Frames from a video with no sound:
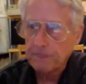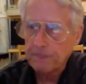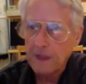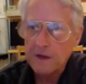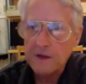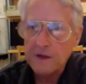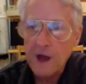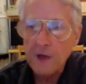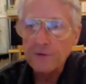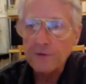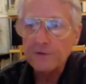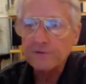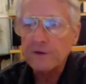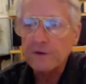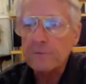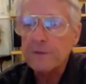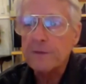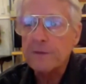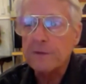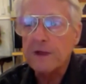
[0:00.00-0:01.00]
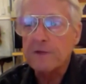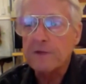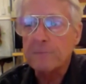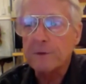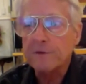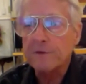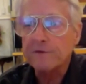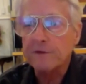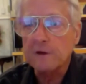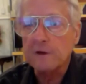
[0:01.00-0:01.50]
Now that some people have
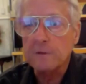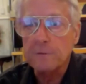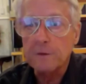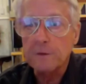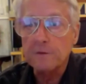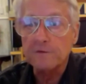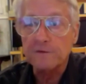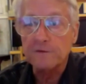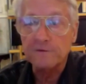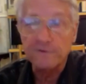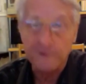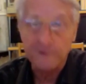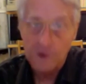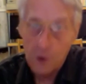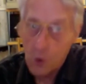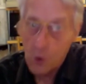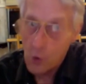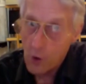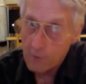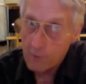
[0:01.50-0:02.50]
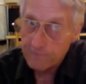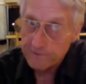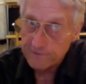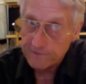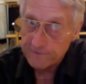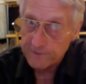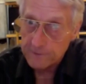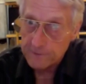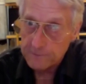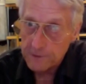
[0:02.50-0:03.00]
personal computers and slow
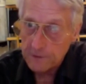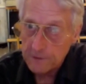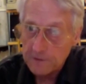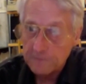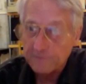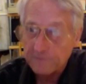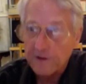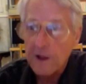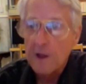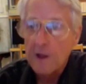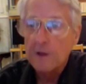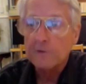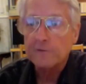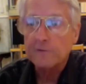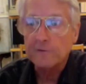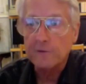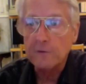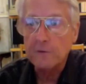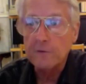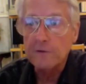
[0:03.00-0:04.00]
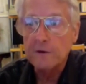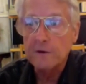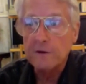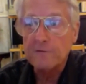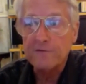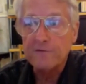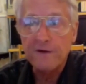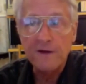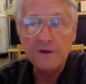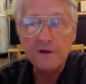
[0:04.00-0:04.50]
over-the-phone modems, soon there are
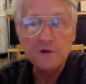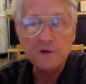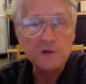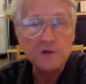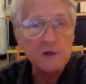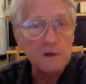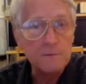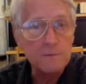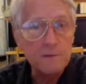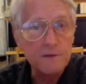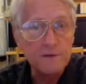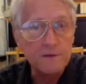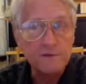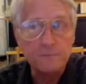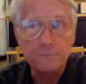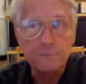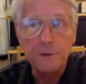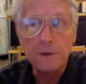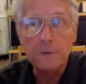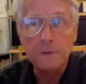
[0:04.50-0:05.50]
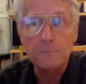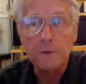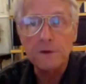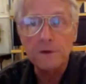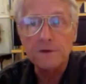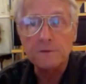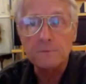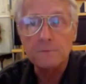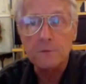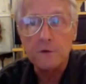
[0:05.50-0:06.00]
file-sharing methods,
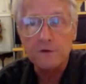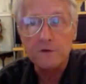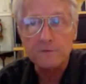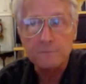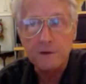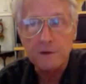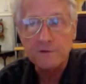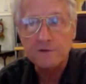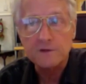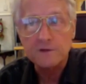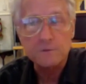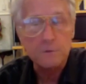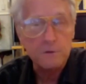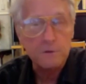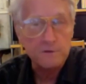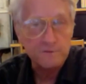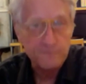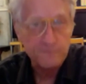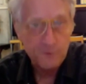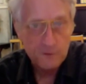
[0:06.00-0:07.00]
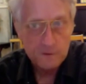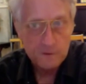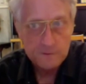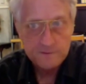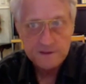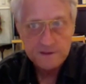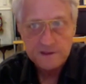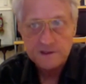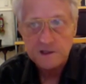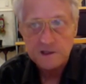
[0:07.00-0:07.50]
bulletin boards, message boards, forums,
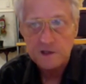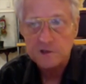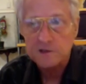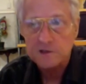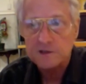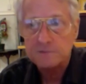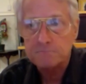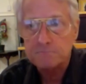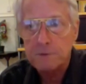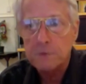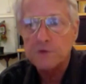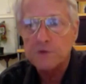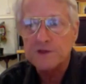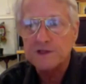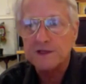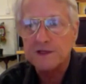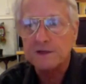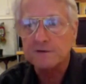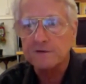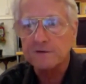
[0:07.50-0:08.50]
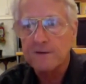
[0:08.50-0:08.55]
discussions, postings.